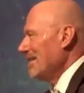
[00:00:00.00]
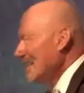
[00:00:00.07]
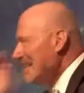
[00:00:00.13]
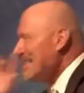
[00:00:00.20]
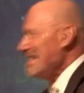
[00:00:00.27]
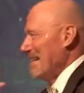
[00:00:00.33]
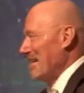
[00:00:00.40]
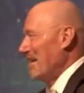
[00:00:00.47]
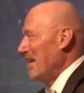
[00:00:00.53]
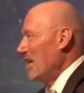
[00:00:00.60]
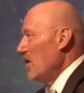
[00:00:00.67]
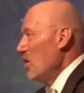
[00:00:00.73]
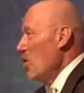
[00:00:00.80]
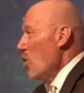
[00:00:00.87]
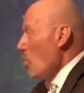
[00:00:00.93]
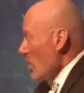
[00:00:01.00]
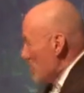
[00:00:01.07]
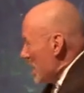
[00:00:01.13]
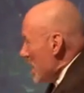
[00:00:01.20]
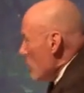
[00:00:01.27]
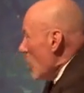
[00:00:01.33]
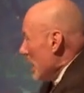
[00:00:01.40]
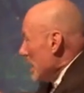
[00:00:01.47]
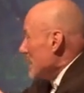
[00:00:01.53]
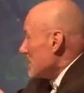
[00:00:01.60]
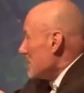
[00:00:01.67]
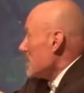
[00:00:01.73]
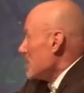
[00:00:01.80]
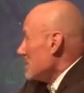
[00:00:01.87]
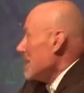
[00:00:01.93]
Listen, when they went
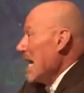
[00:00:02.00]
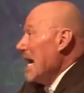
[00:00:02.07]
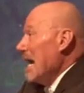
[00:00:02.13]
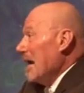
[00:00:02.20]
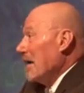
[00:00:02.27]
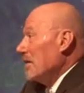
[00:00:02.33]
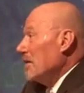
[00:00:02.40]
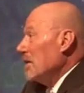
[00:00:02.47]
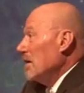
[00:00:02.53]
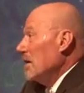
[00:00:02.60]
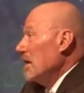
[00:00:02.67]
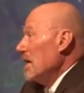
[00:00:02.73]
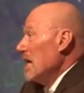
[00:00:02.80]
into the land,